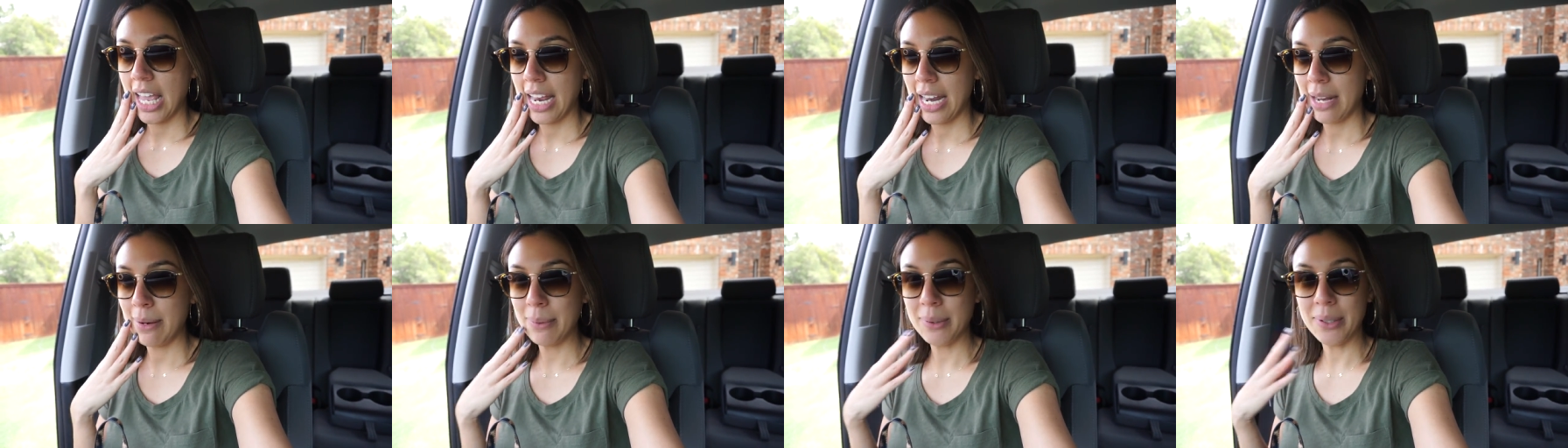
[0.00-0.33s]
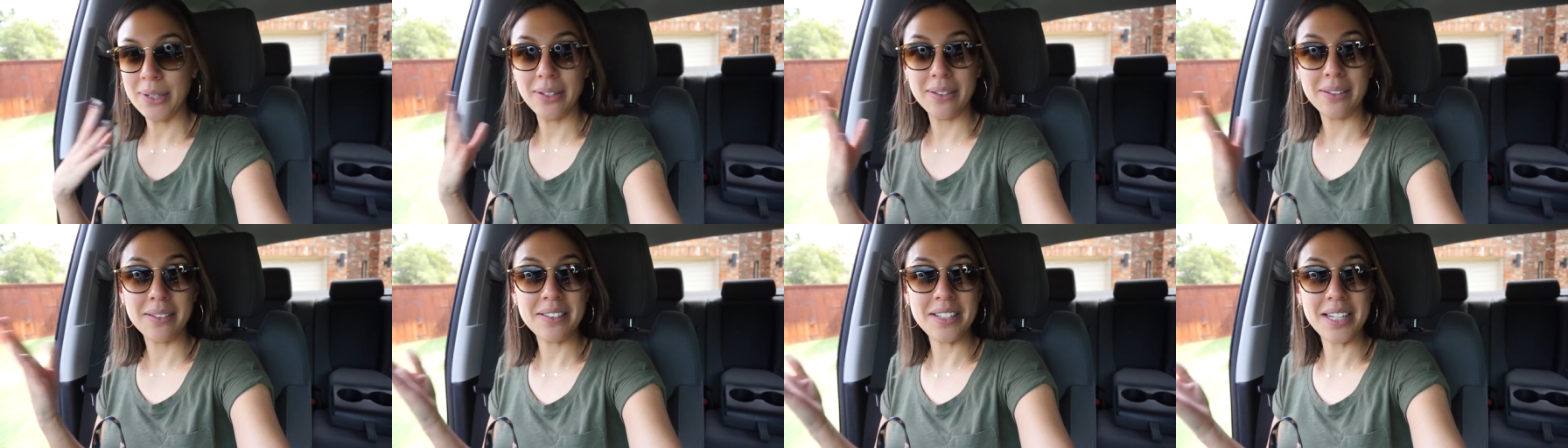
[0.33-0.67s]
and we're
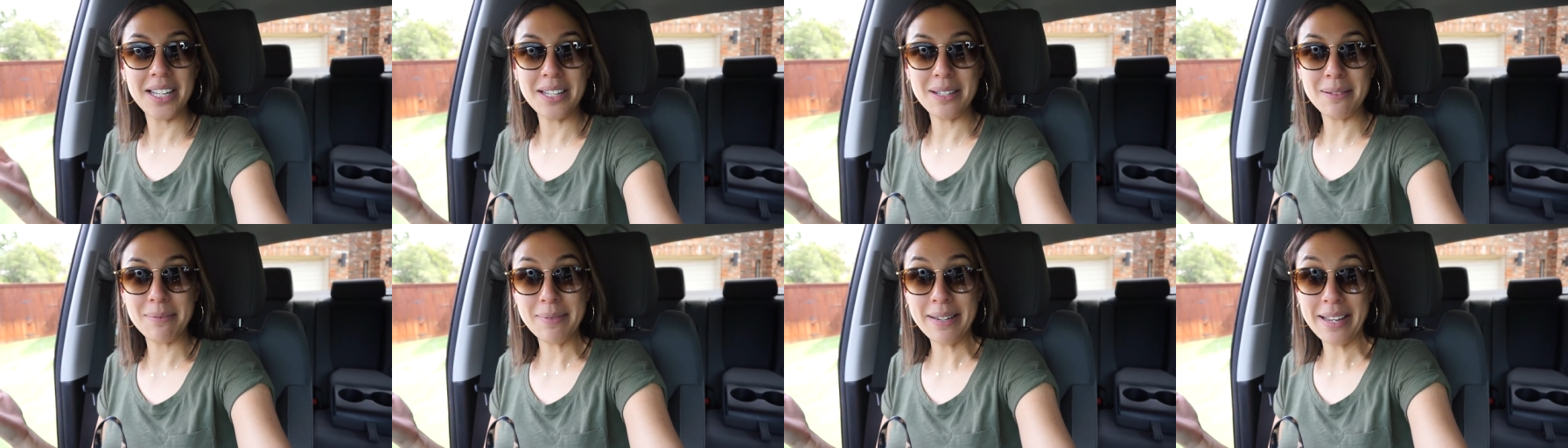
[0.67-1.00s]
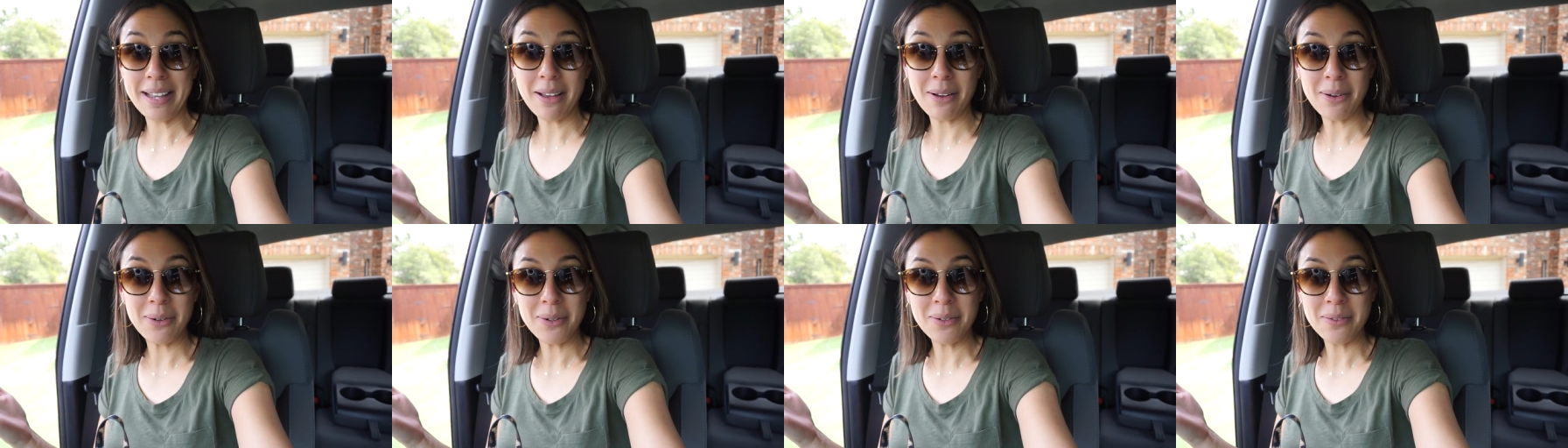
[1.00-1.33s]
here to take them
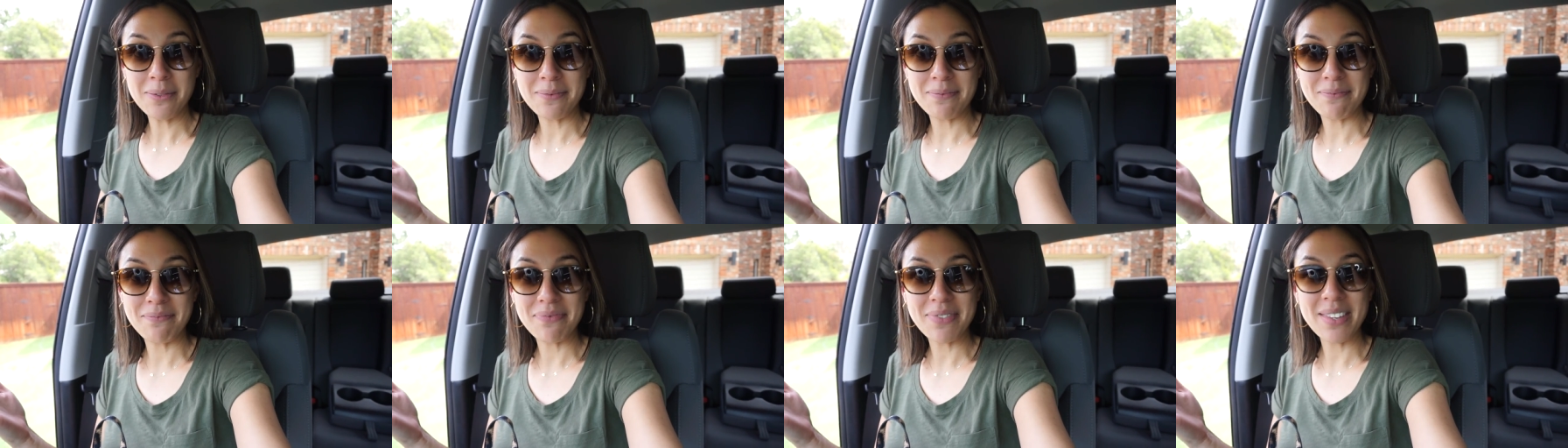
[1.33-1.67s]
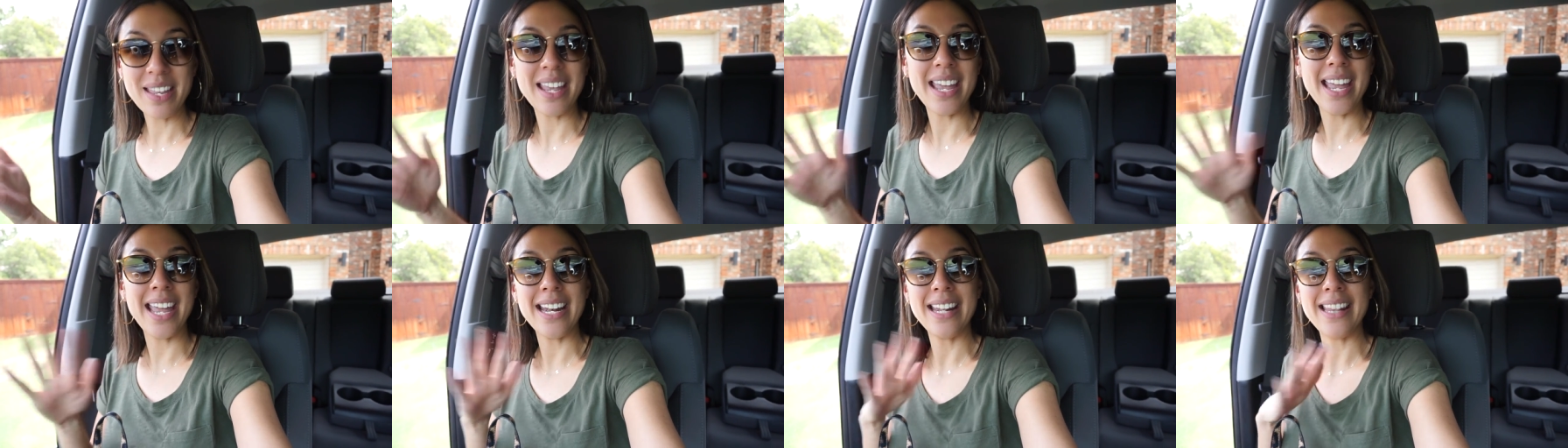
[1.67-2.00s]
down
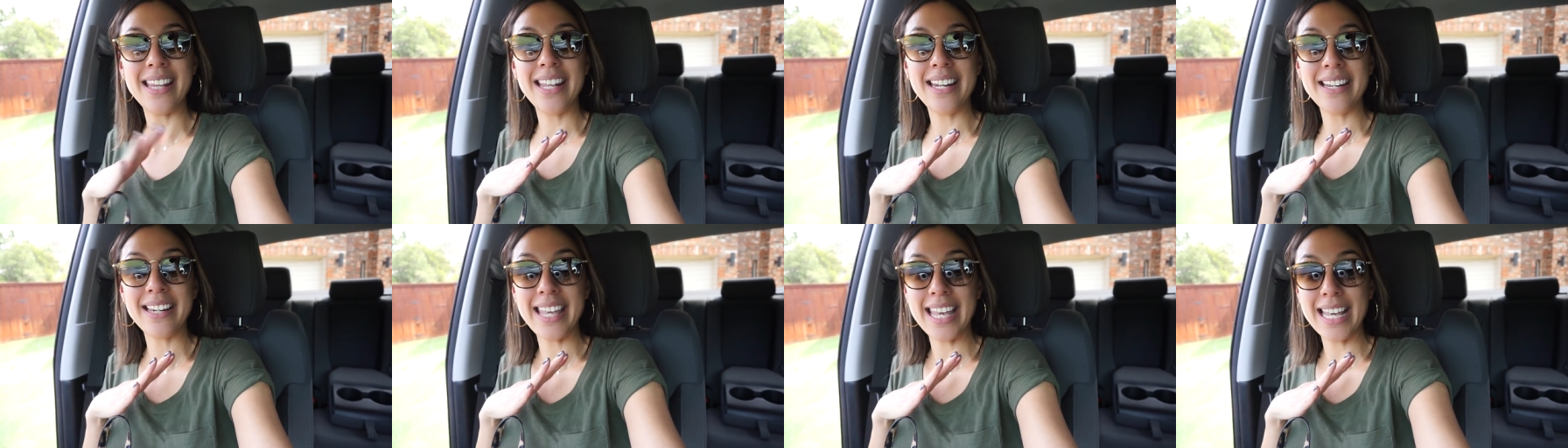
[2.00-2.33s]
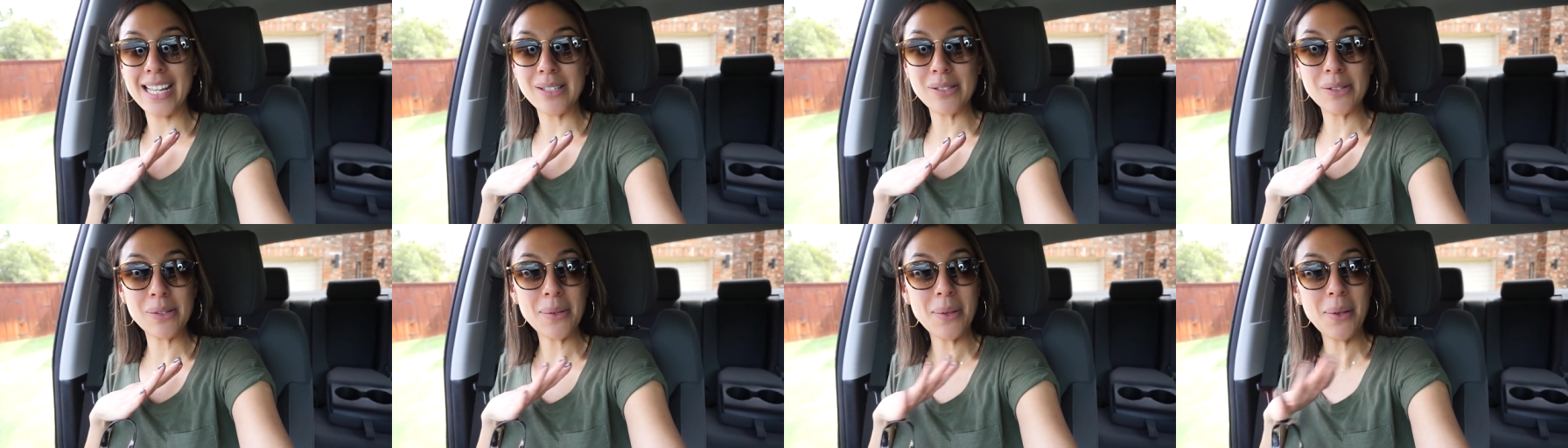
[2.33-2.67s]
and then
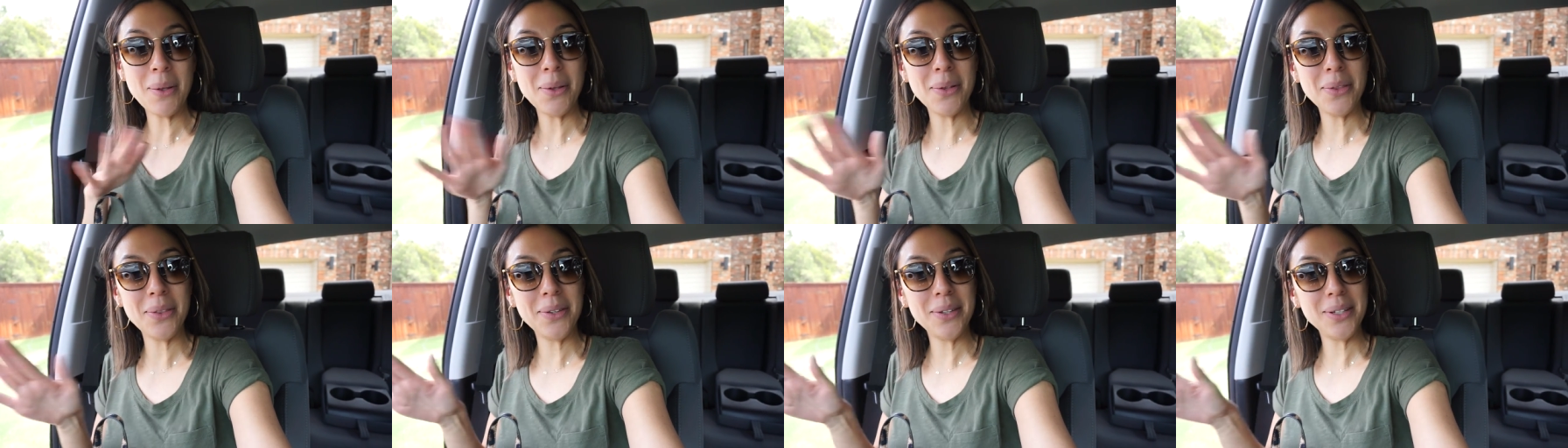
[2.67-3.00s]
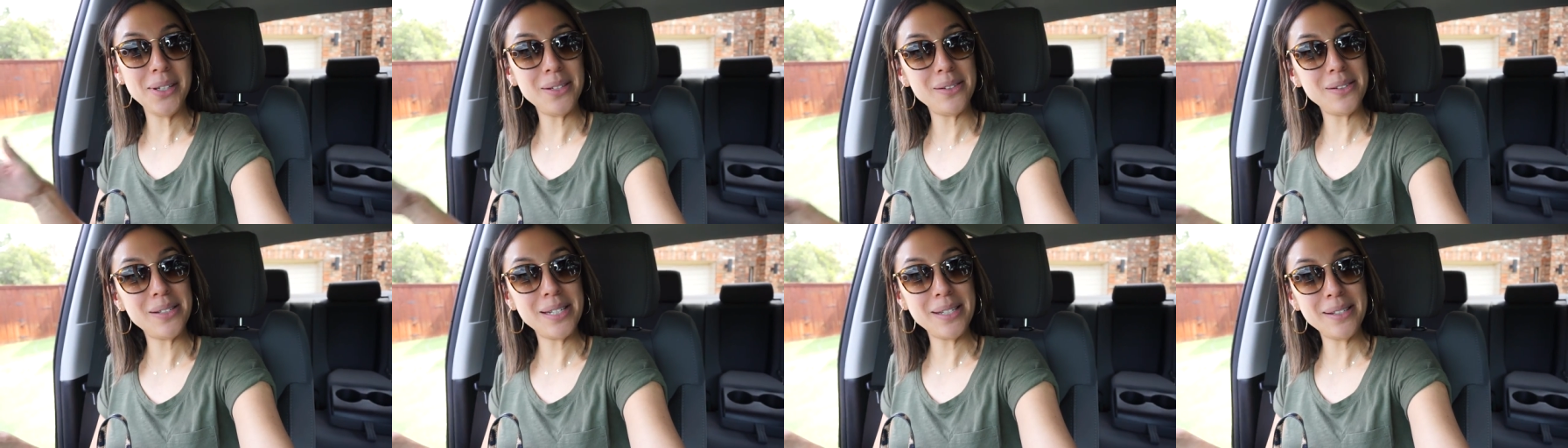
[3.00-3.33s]
cancel all the
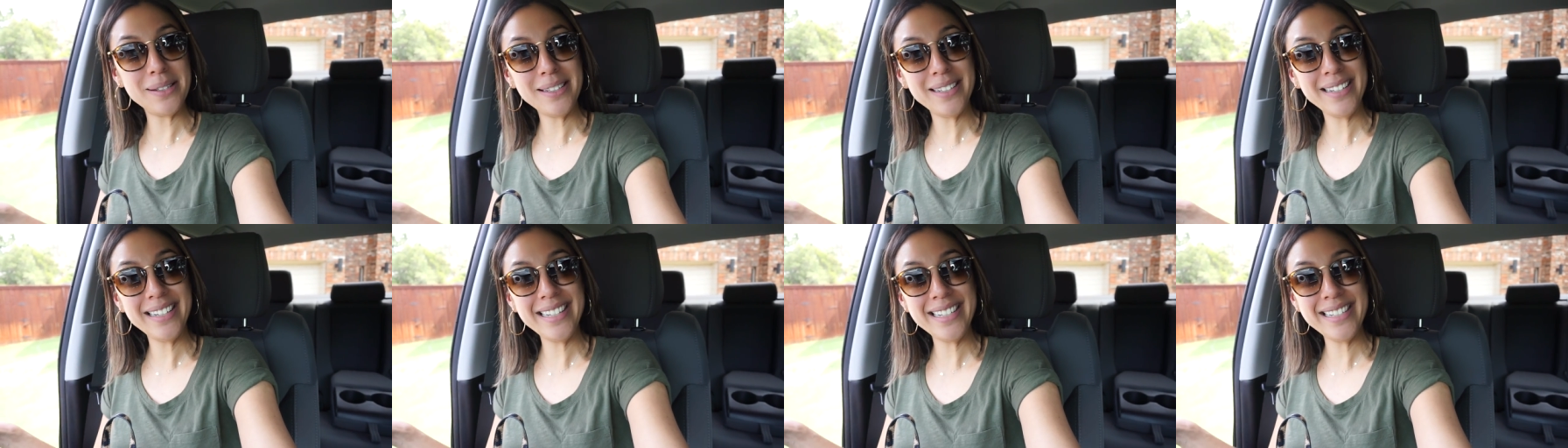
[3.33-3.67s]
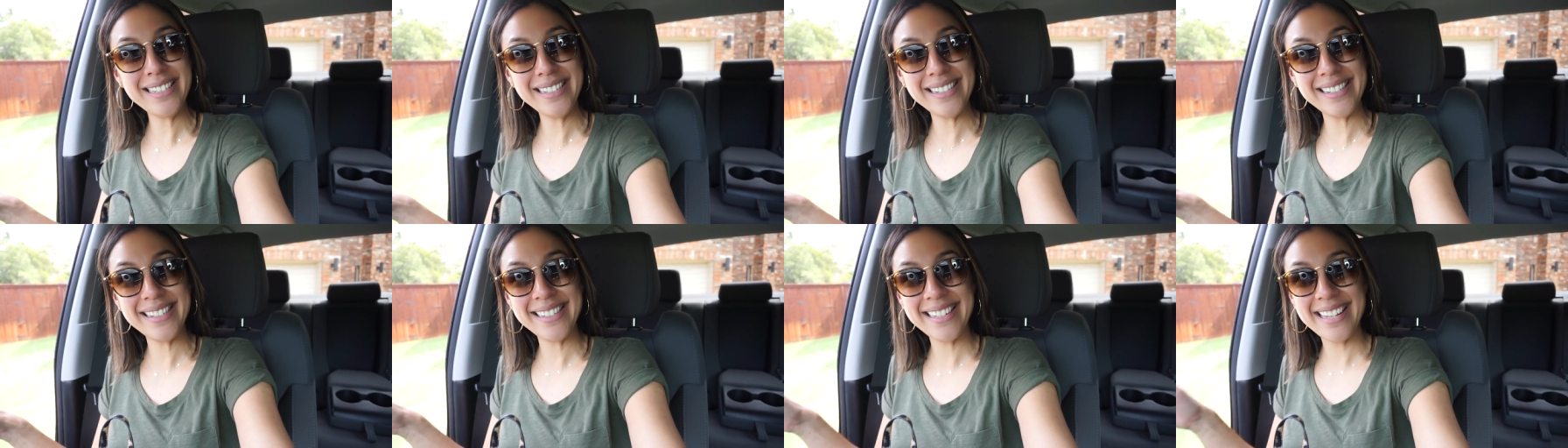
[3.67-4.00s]

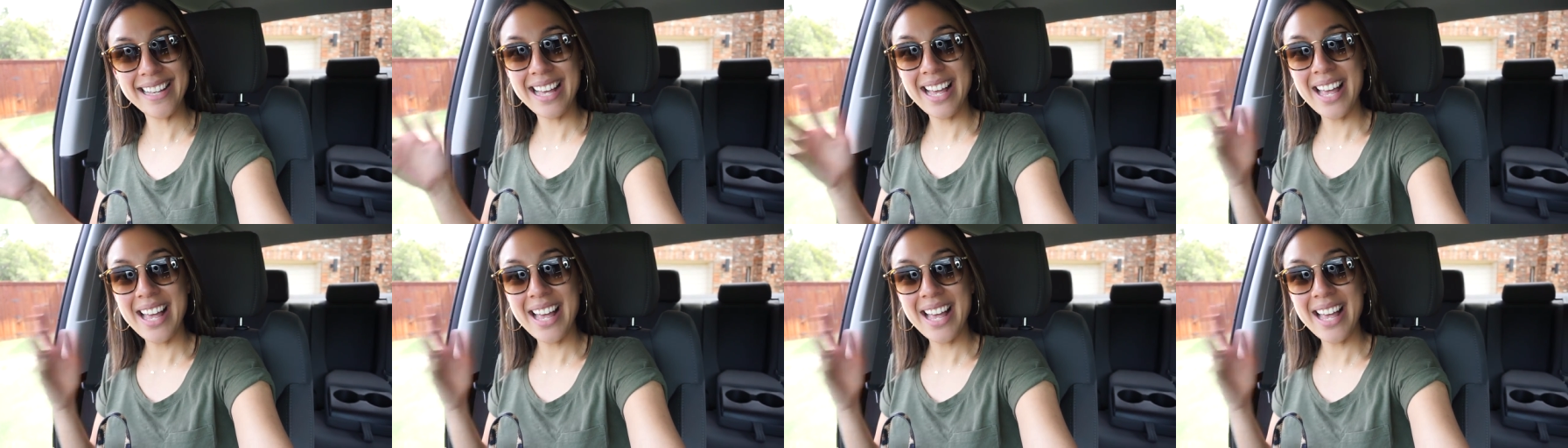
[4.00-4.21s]
utilities